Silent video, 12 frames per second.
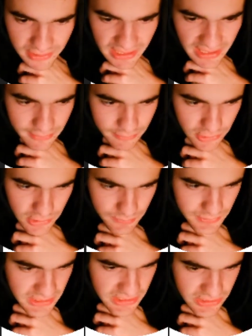the game board
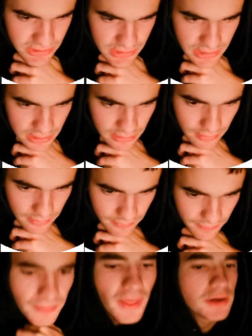because...
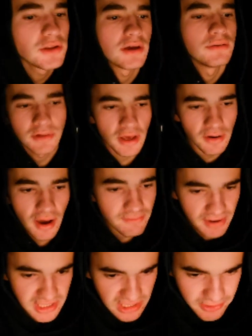No, I've
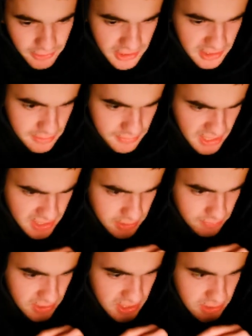actually got
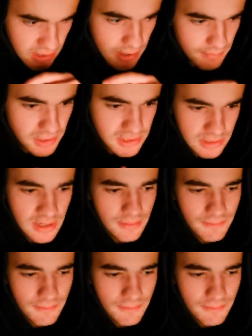justification for this. Because...